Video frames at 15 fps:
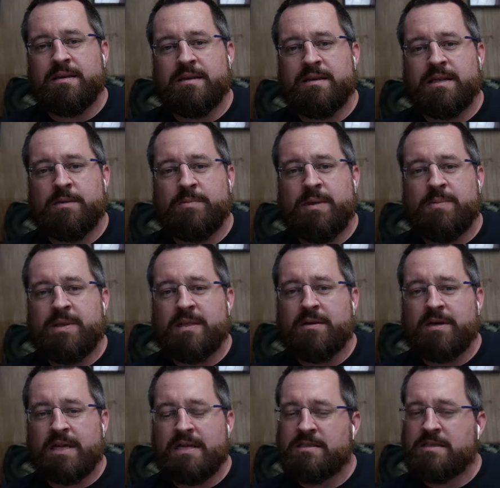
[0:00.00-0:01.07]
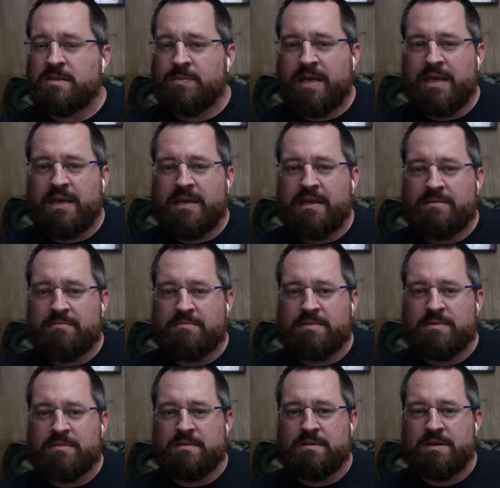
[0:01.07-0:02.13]
maybe there needs to be.
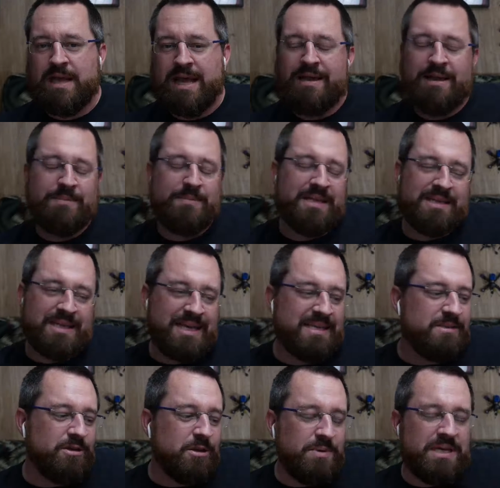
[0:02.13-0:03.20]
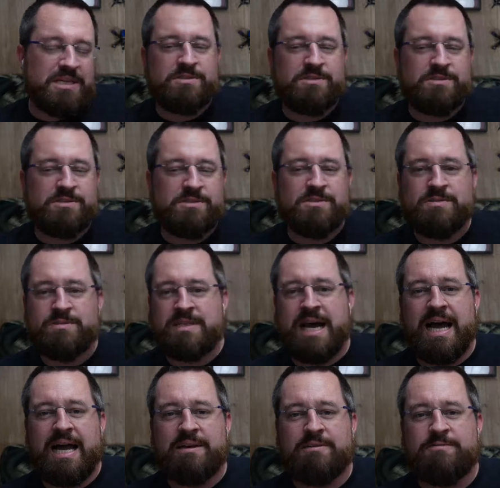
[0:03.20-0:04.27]
I mean, nobody's
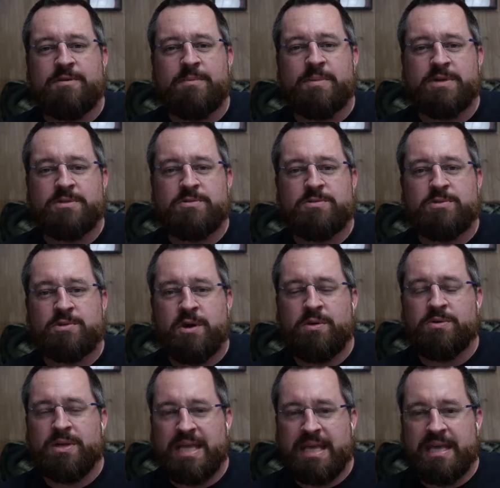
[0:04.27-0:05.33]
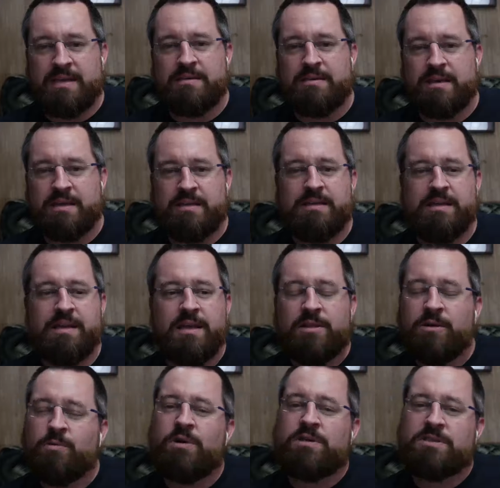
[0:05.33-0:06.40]
died from a drone hit.
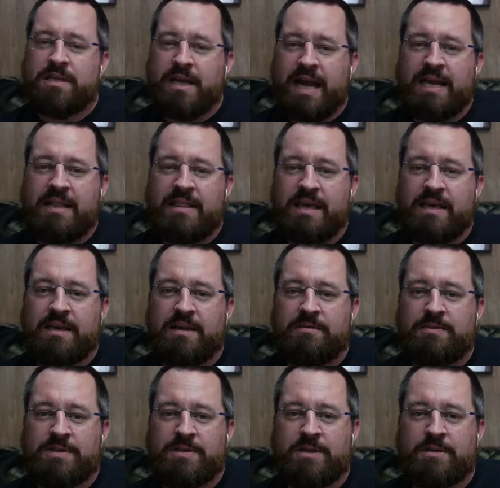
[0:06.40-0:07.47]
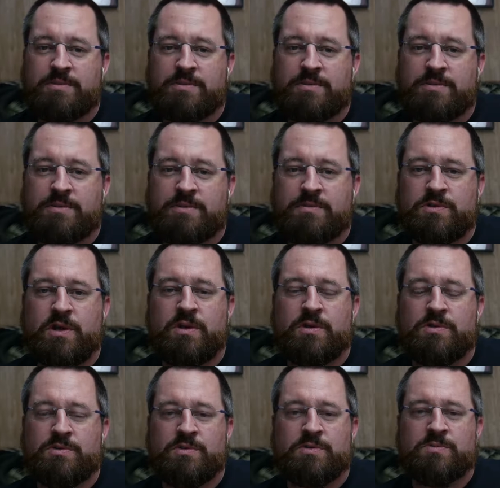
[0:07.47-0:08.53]
The worst that I can think of in terms of drones
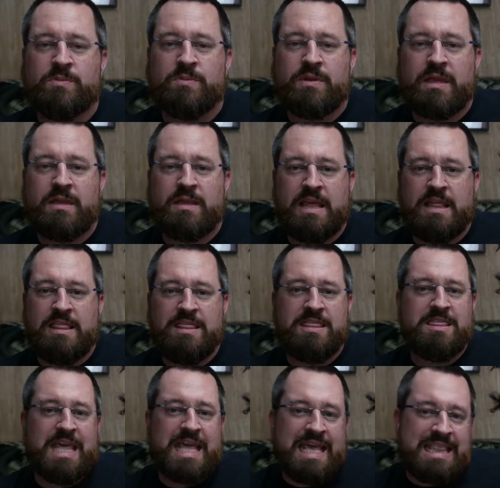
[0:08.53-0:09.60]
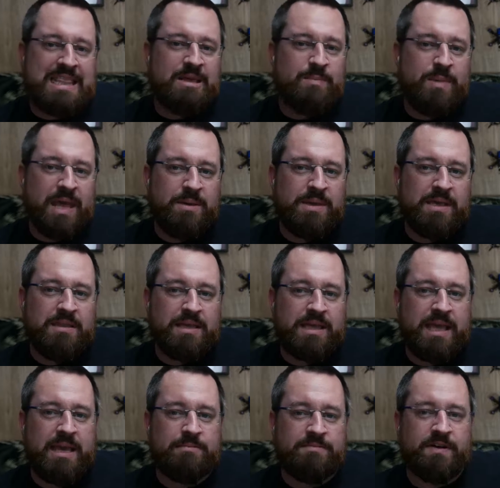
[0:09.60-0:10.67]
is that they think that maybe the
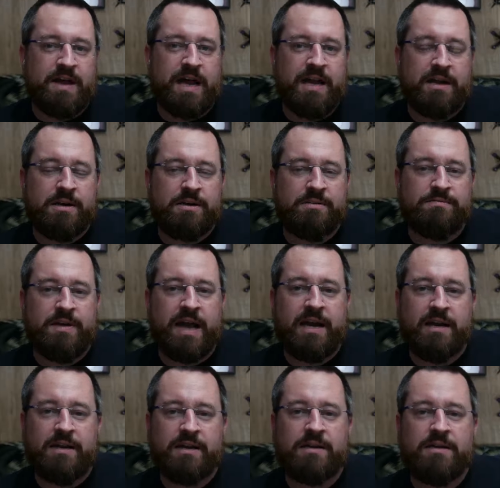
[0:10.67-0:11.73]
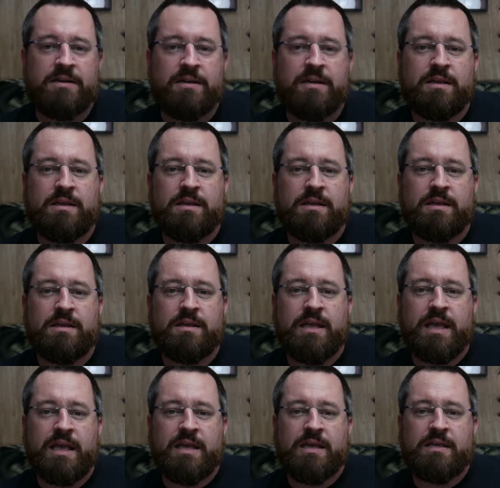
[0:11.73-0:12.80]
campfire fire
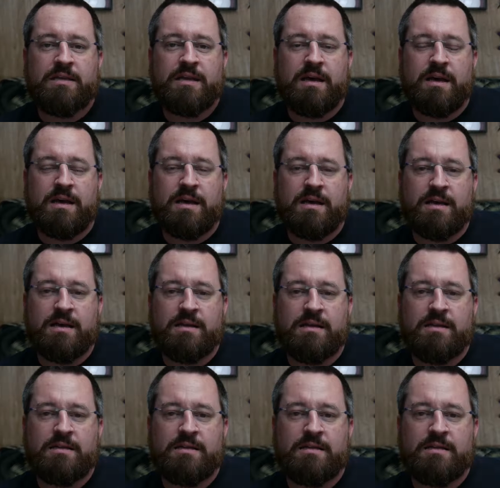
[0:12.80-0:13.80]
in Northern